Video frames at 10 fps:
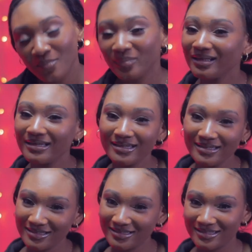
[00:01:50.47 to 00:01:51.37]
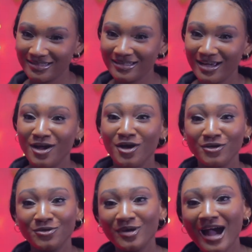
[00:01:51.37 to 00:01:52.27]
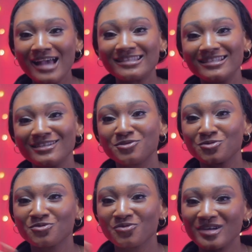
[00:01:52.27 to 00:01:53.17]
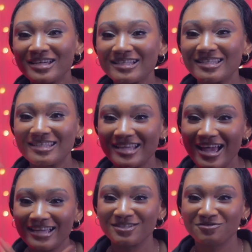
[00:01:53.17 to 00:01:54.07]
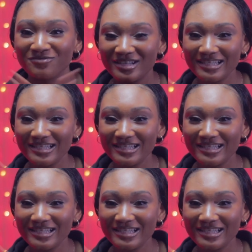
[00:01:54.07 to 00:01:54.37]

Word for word: Please, you guys need to research.